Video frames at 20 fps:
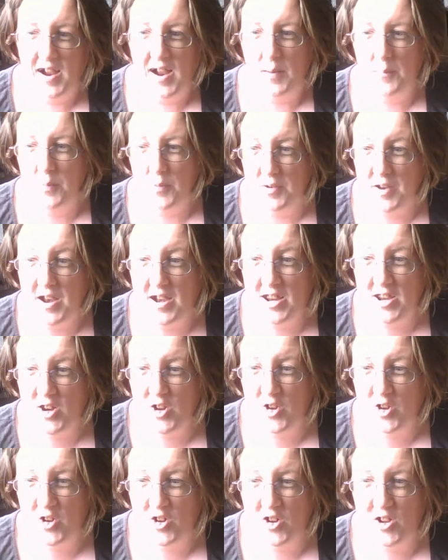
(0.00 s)
and pretending
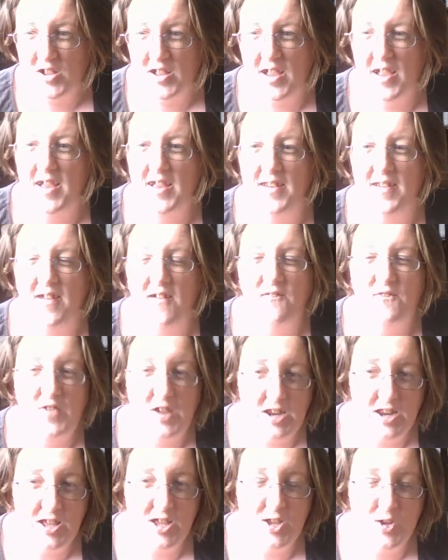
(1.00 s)
to cook and
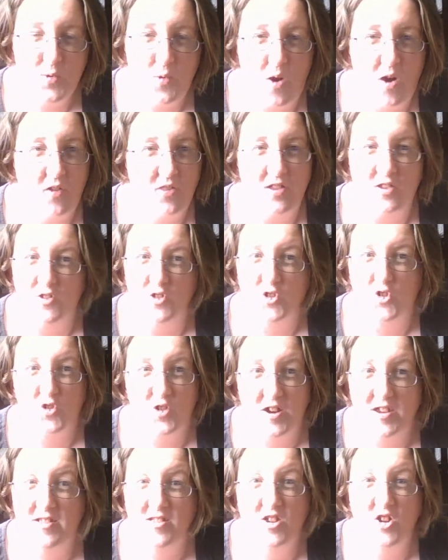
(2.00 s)
feeding you all these
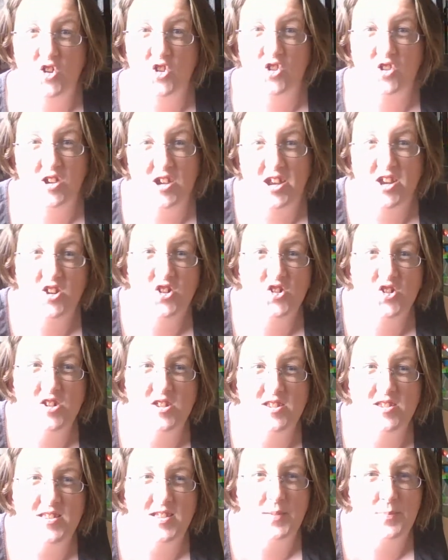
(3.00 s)
crazy
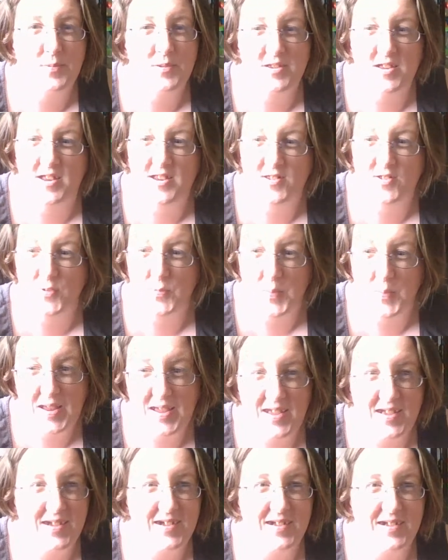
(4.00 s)
creations they pretend to
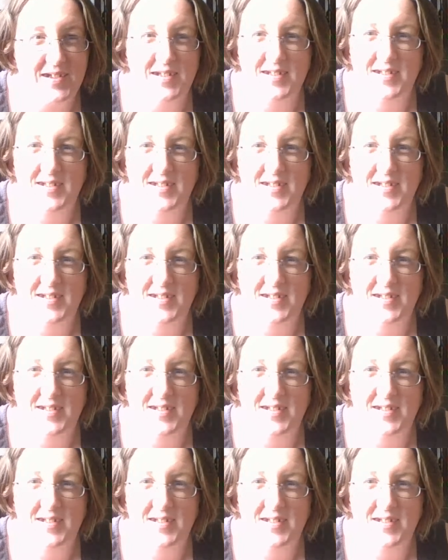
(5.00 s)
make.